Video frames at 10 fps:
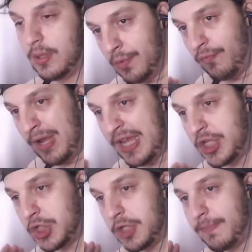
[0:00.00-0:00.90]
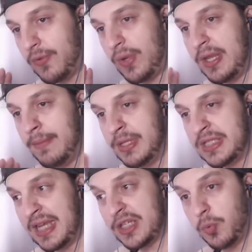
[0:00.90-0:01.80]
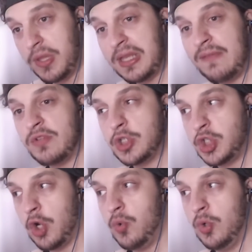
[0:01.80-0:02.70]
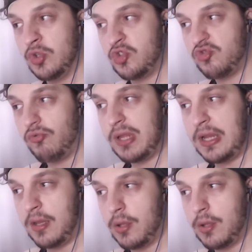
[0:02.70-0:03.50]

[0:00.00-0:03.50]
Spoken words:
The relationship between him and Sasha wasn't even shown on screen.